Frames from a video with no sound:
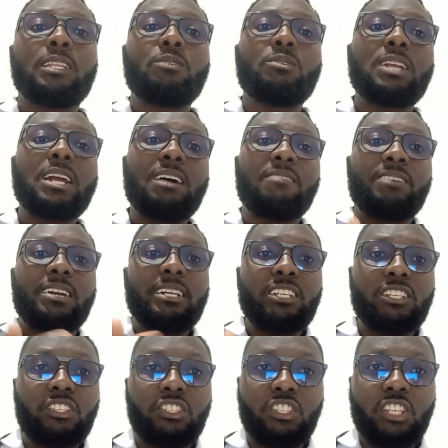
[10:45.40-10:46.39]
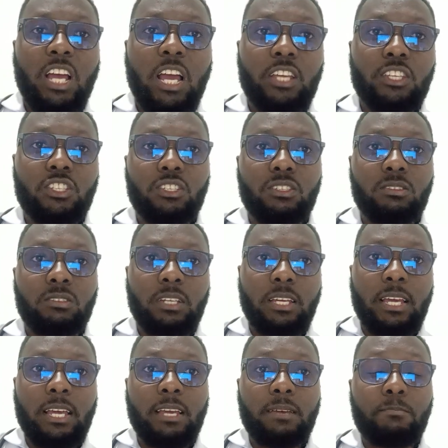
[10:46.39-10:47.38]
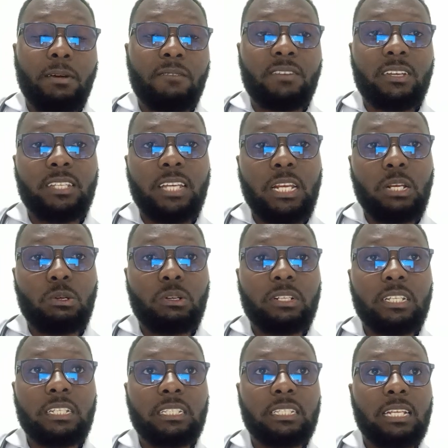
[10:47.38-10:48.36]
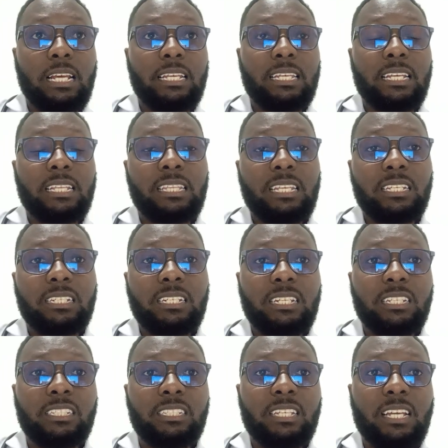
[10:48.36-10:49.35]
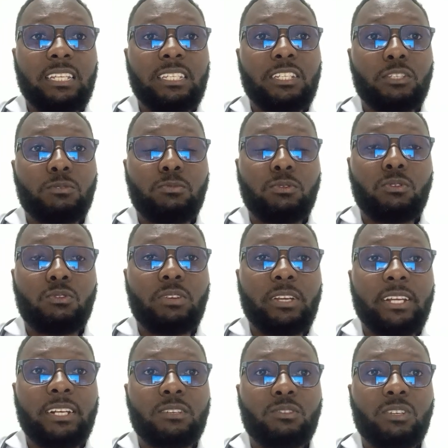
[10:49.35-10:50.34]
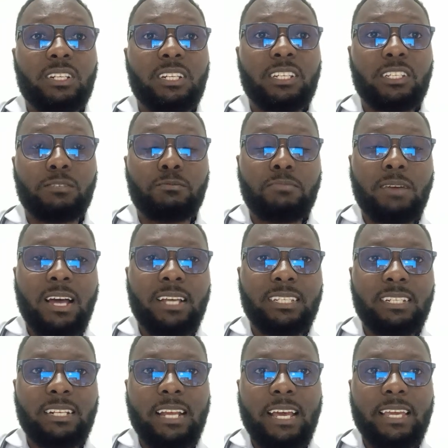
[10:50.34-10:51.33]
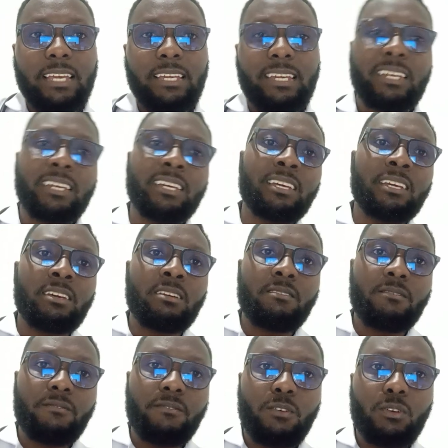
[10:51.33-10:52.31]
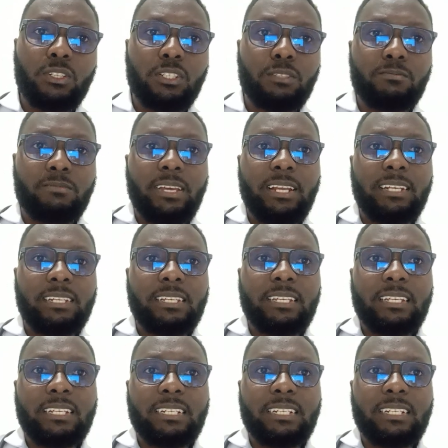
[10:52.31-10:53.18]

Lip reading: They will have a discharge, okay, vaginal discharge, and this discharge is purulent or it is pus-like, false smelling.